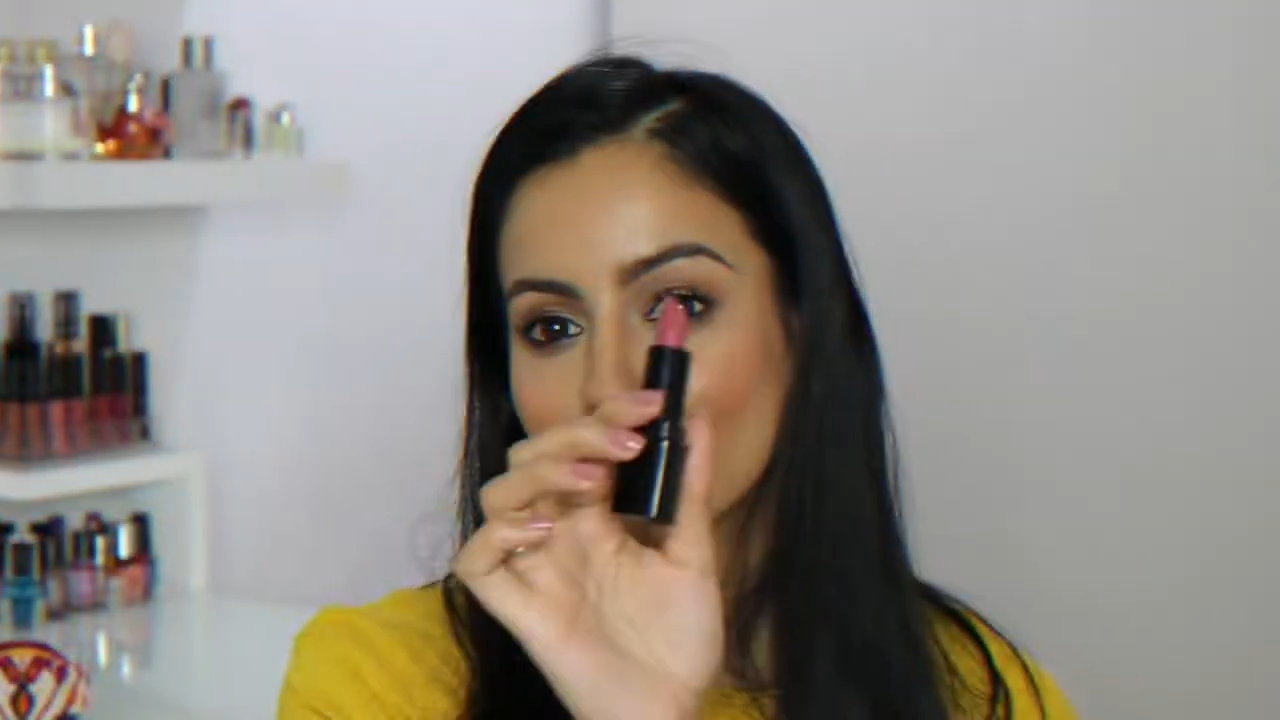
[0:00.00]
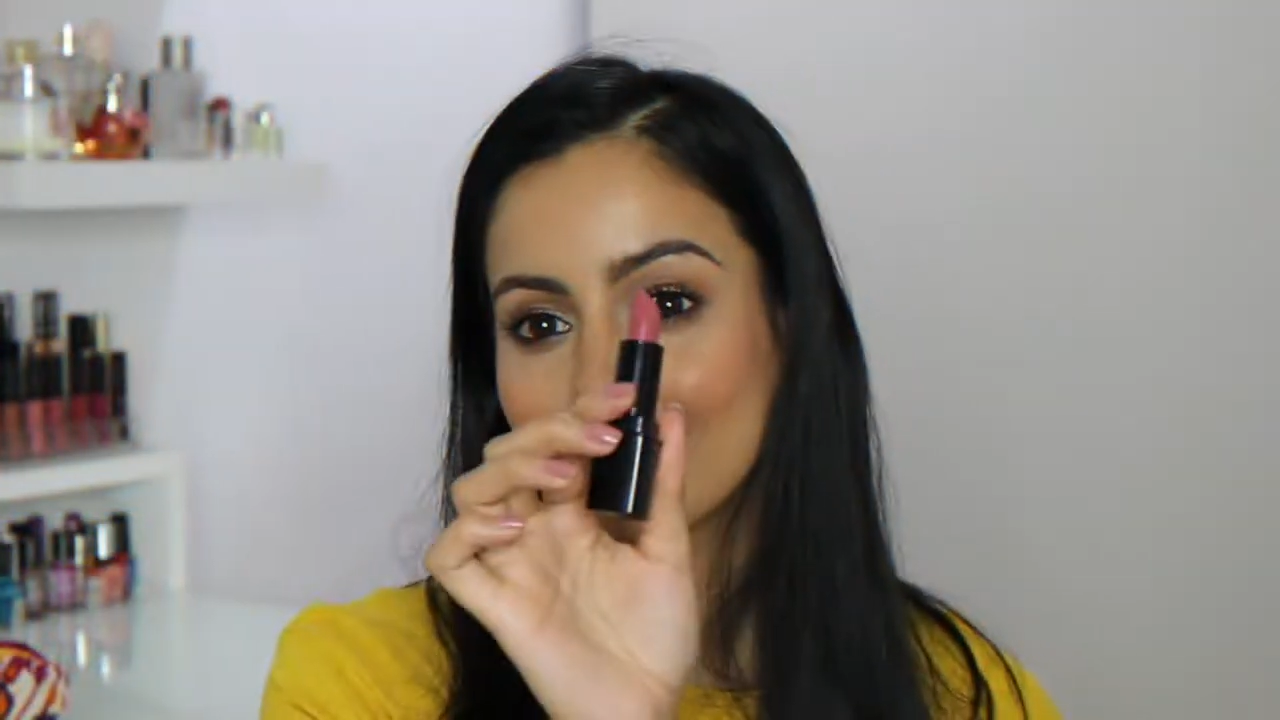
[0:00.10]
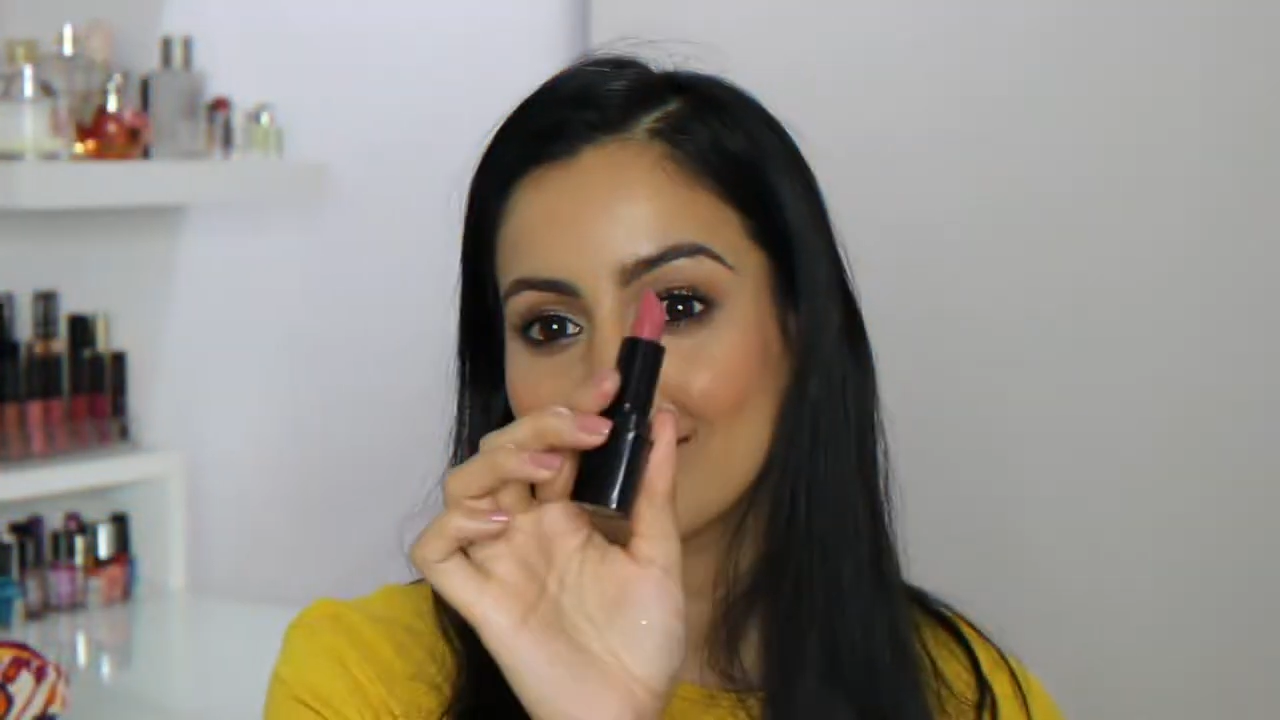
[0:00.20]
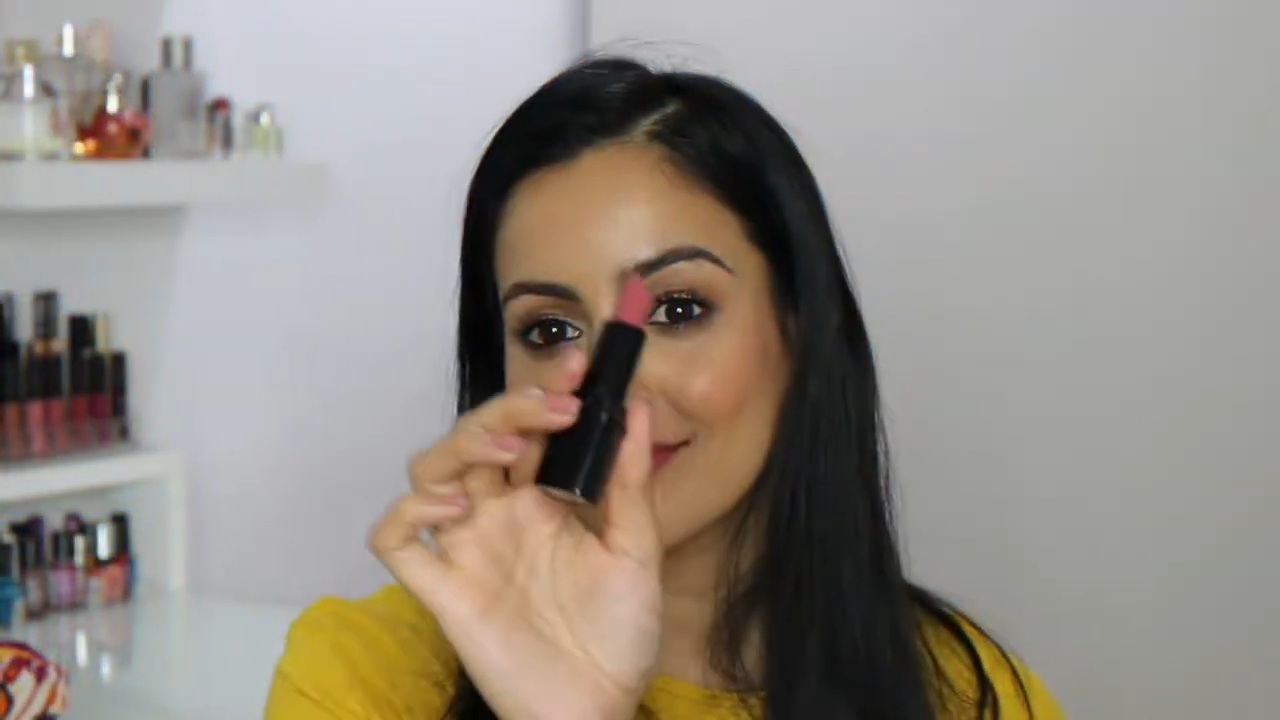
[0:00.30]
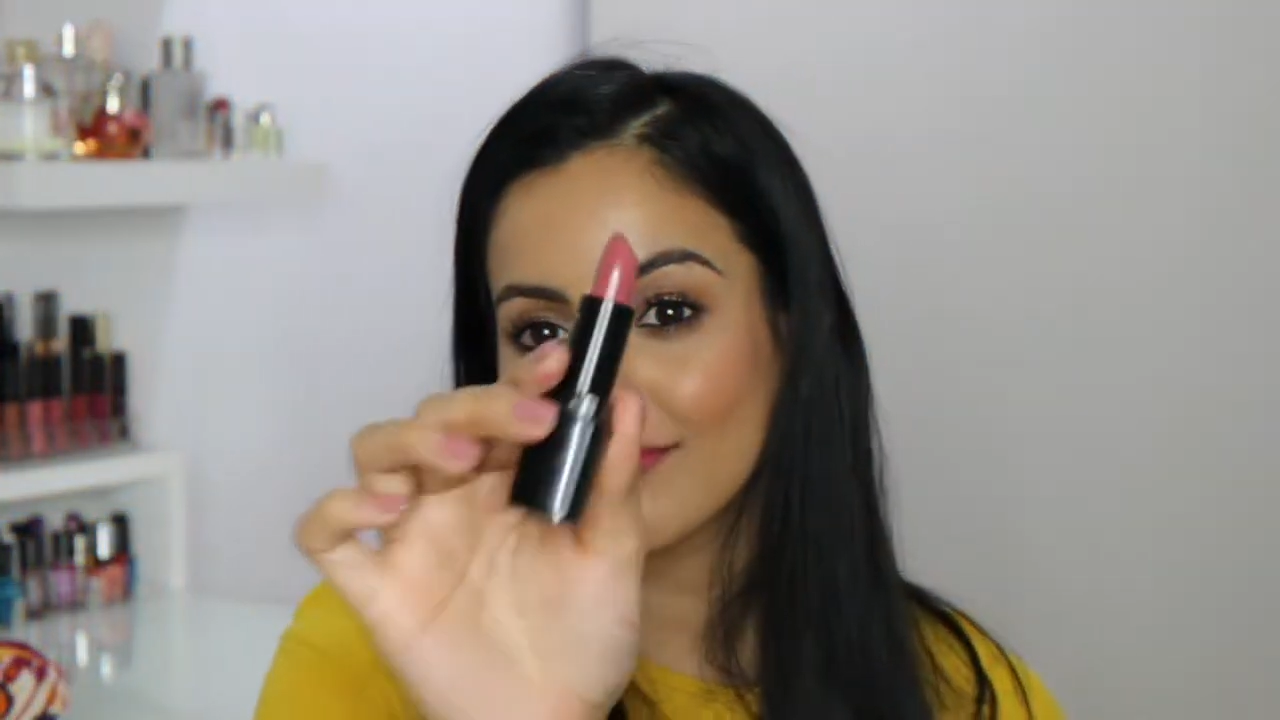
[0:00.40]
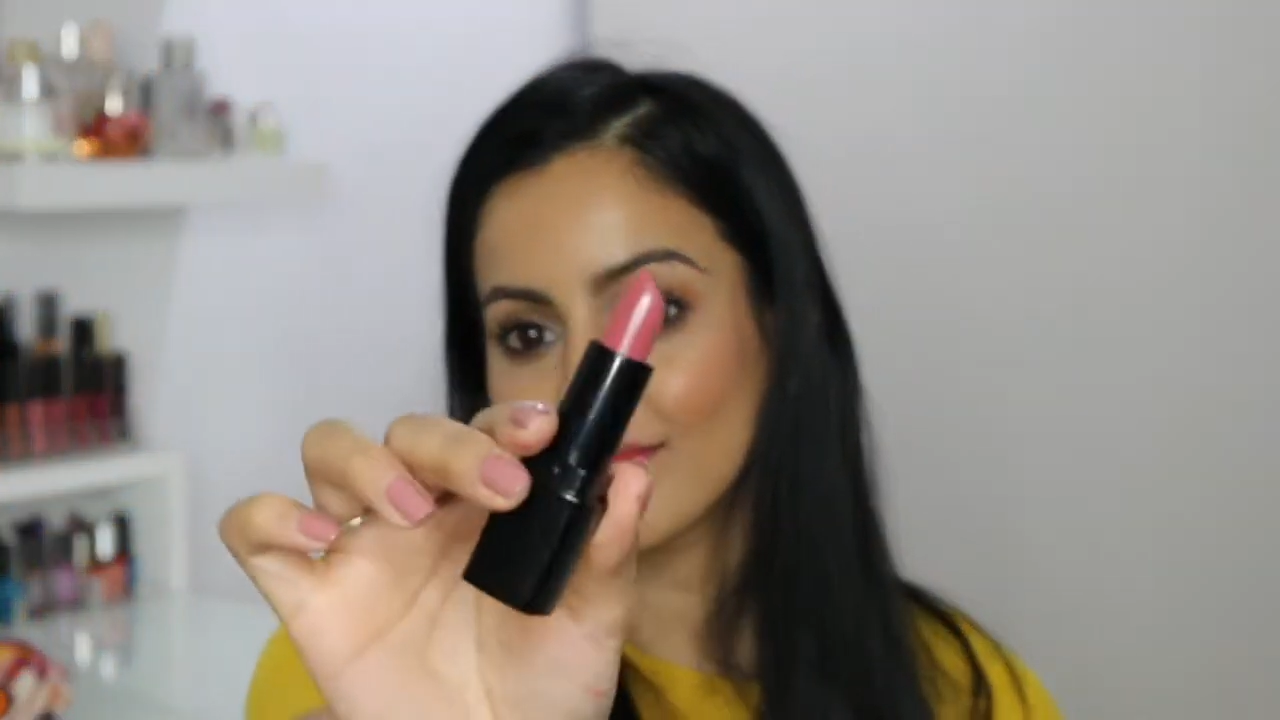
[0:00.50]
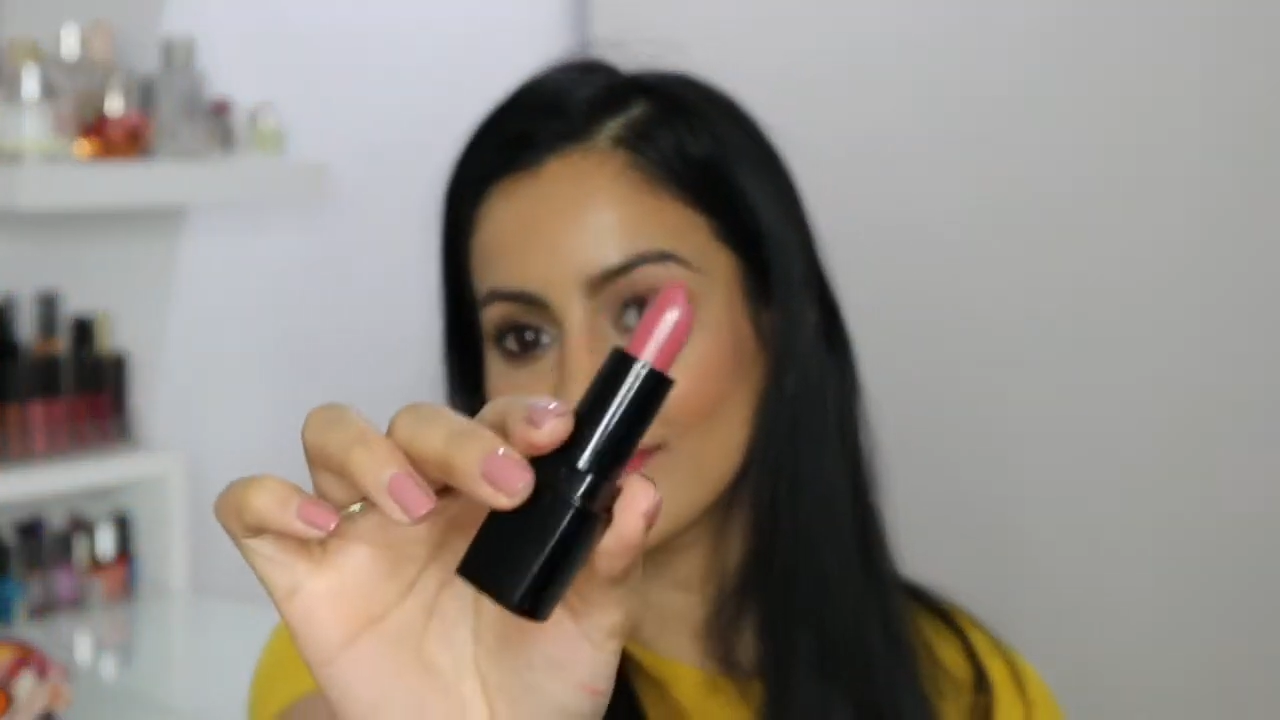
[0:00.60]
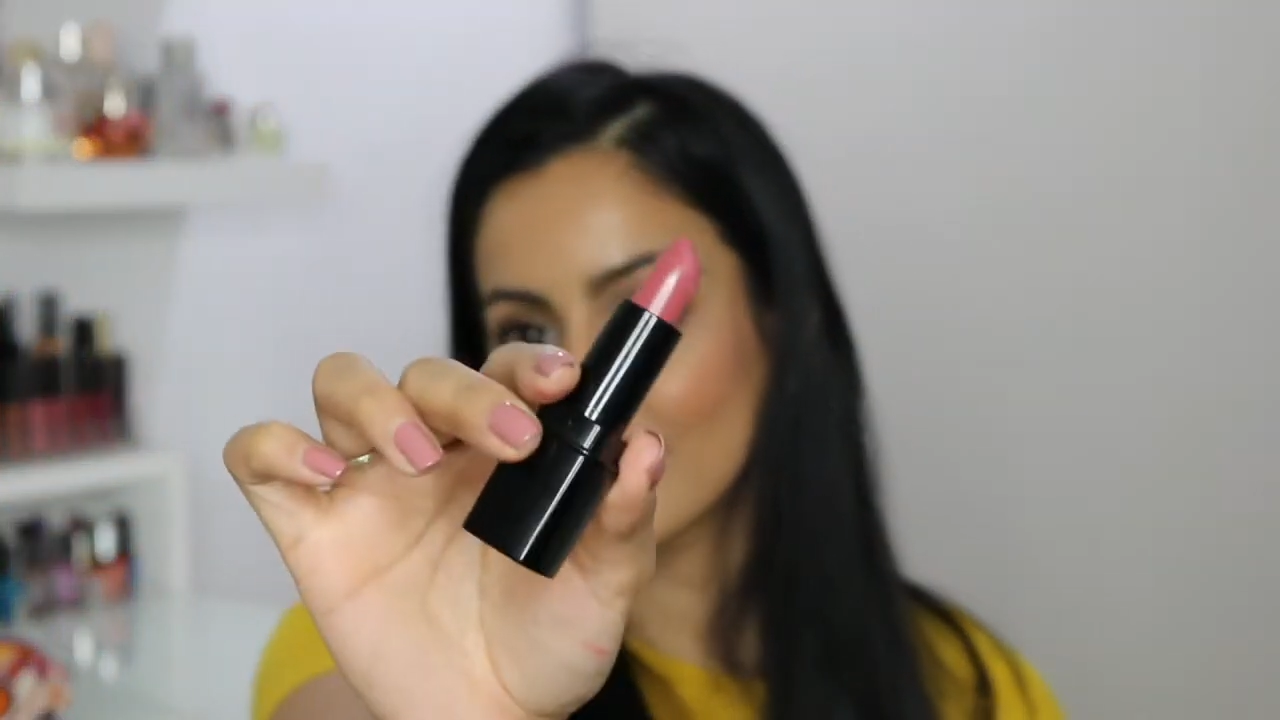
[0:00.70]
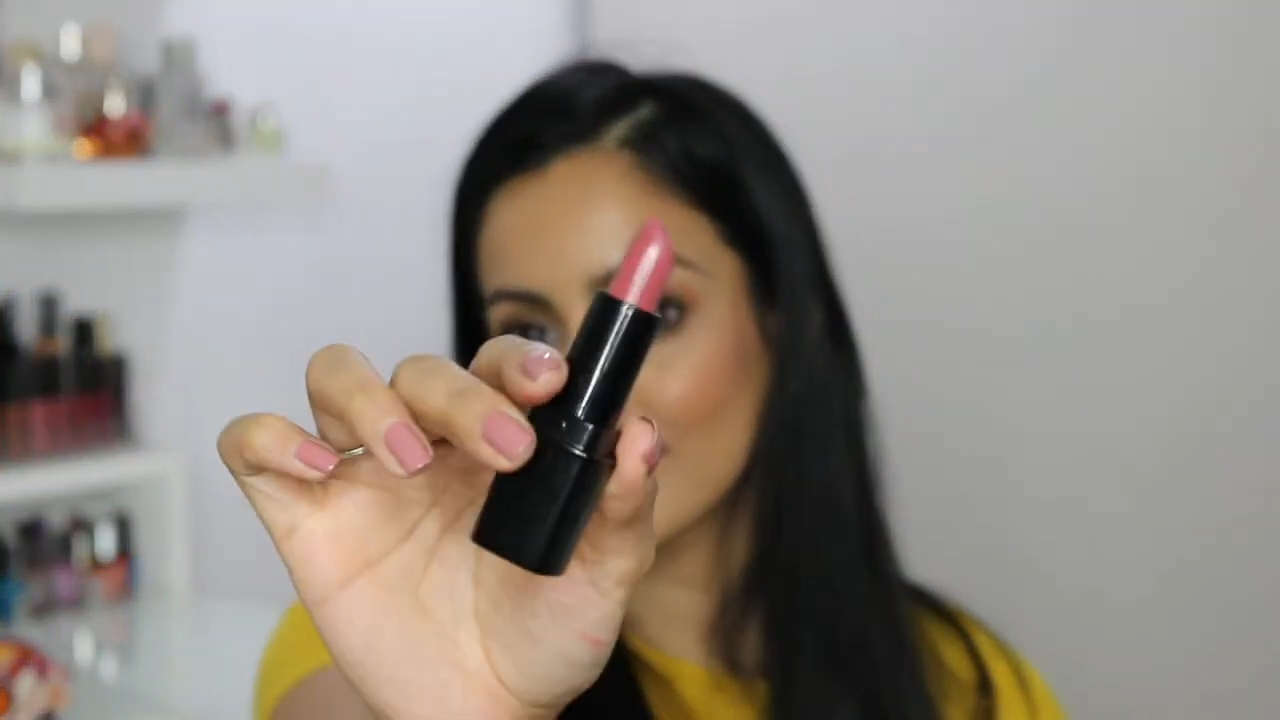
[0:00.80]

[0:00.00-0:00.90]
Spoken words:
'cause I've been up